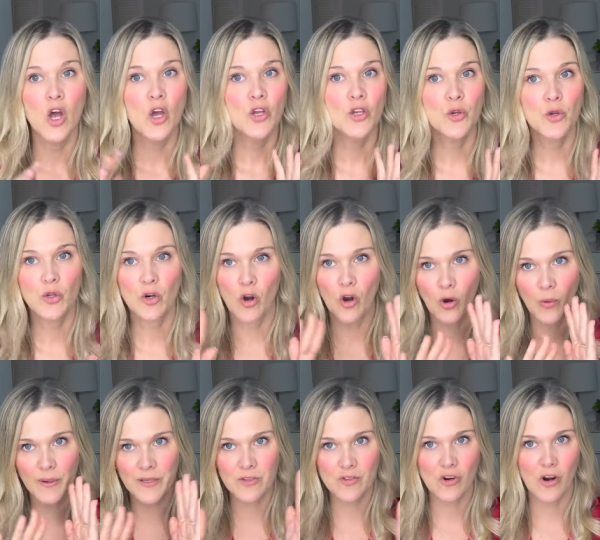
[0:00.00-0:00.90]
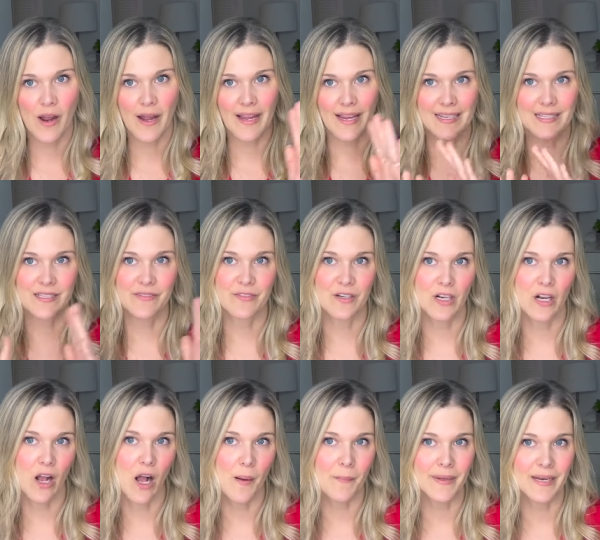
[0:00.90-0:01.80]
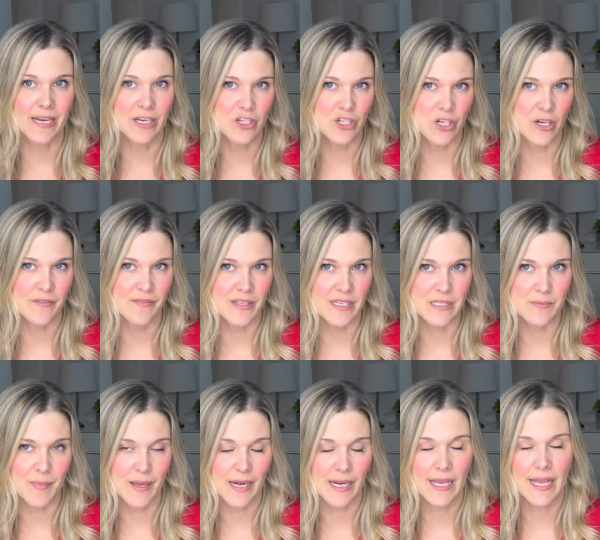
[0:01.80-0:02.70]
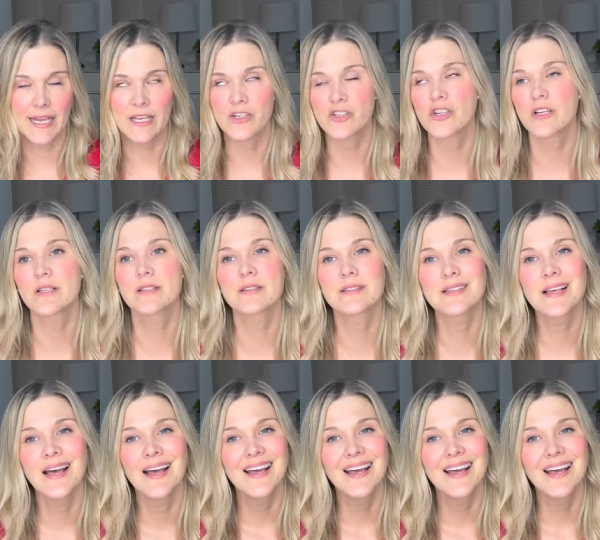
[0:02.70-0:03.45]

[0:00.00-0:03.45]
you can always try a different combination of these medications.